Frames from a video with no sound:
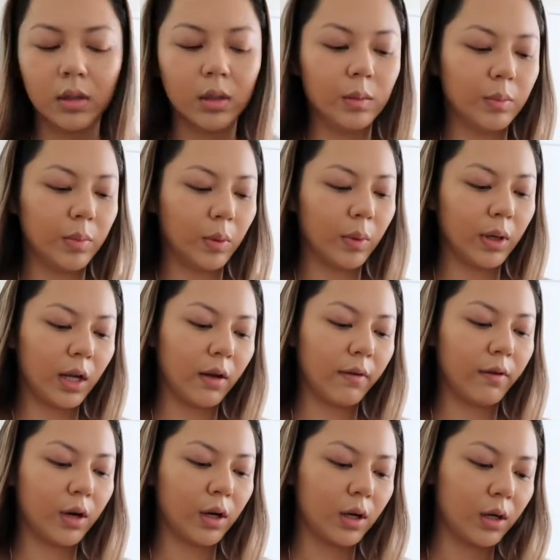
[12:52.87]
but
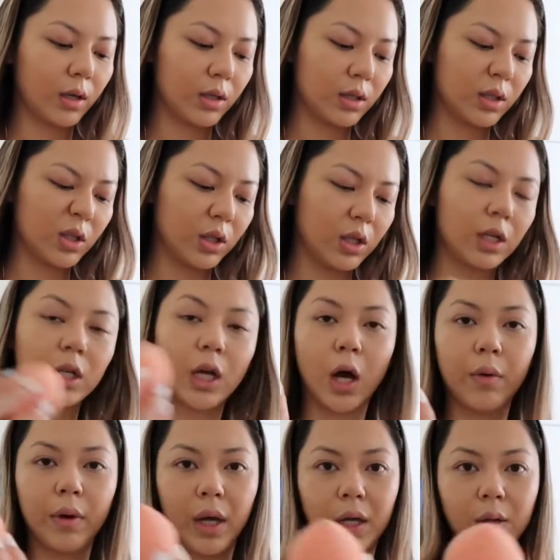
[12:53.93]
whatever. So you're gonna
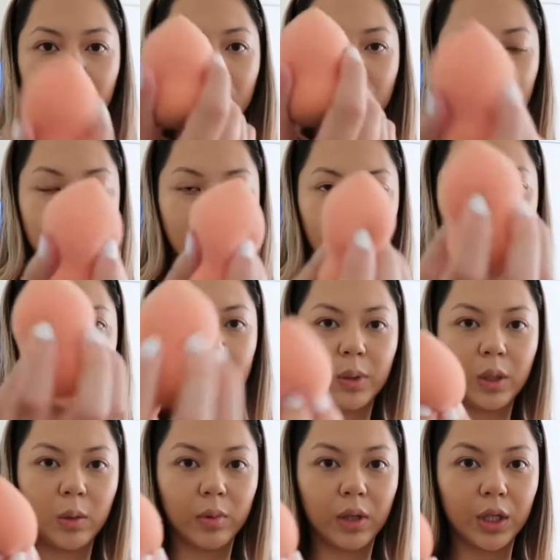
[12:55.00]
go in with your damp
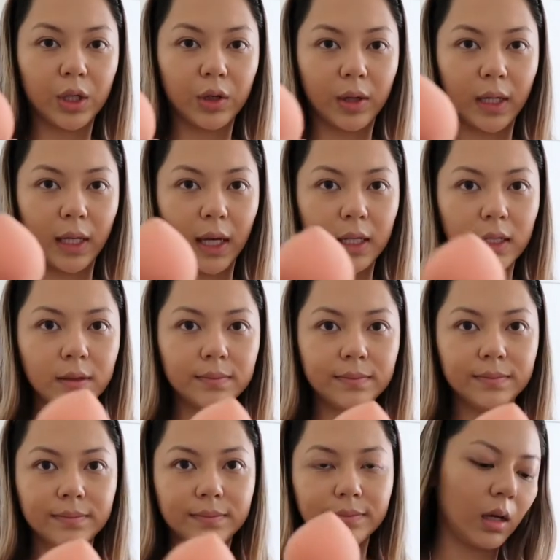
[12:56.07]
beauty blender again,
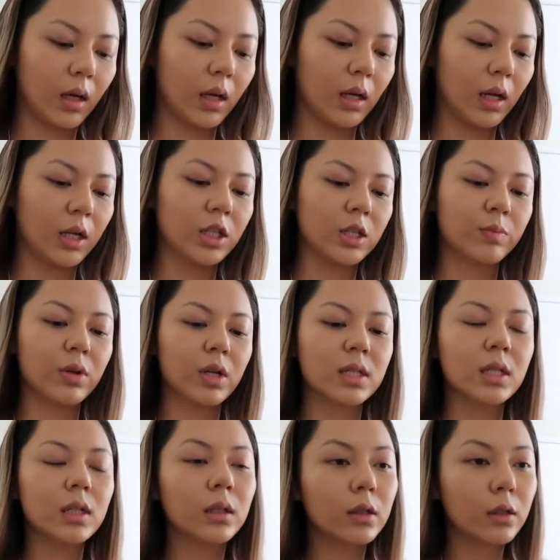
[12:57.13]
and I just
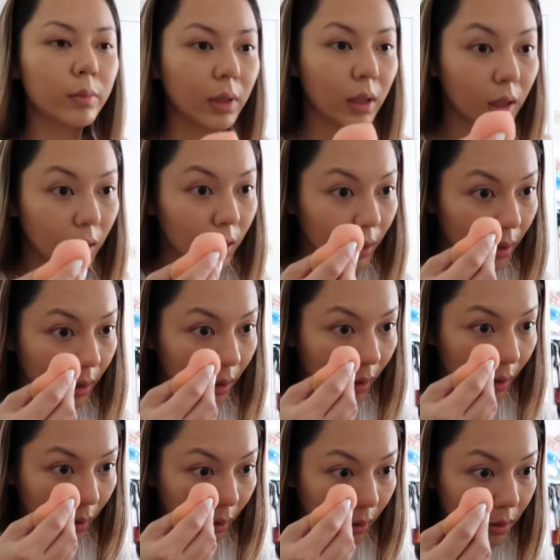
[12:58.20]
press a little bit
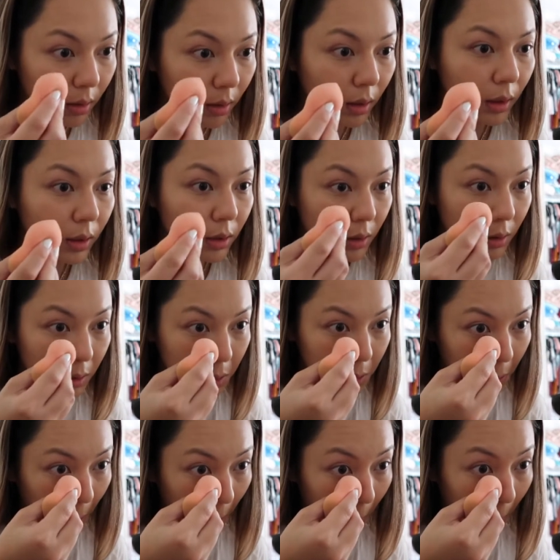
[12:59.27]
and I just
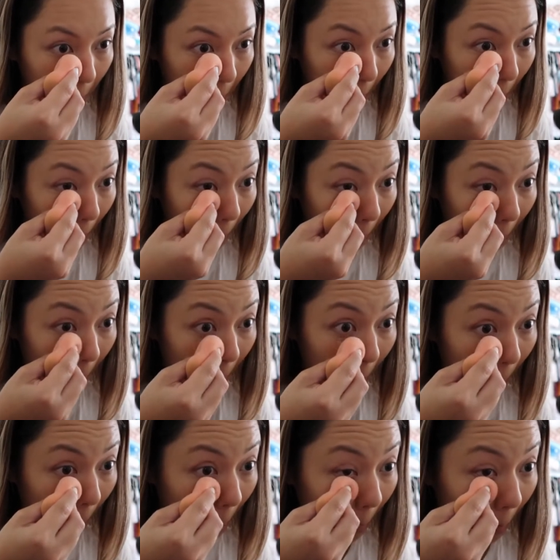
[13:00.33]

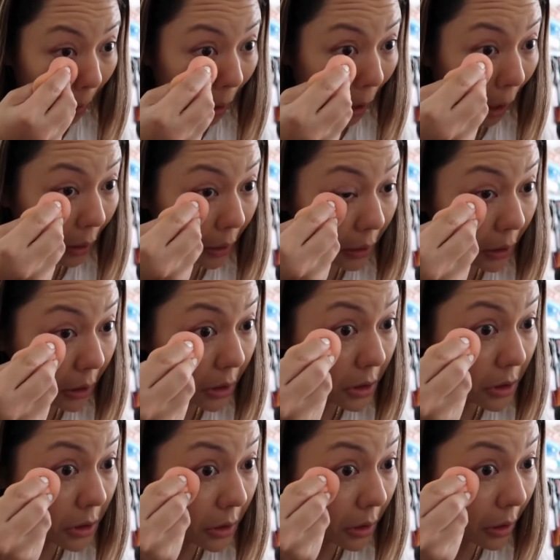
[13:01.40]
pat
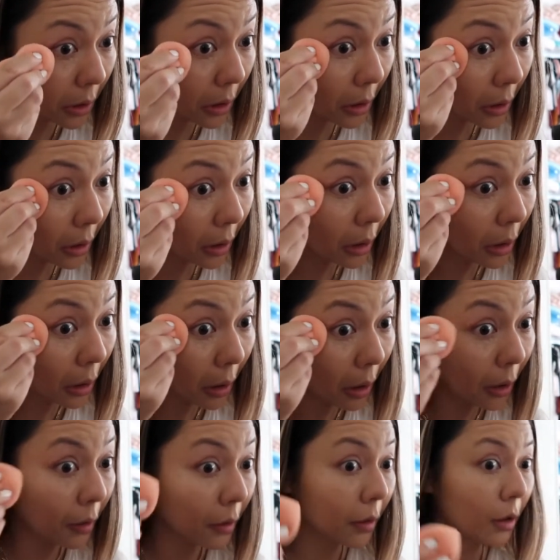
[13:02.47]
this
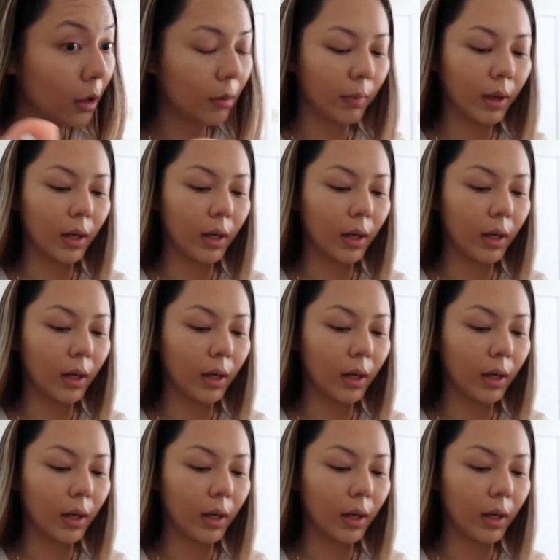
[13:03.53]
under my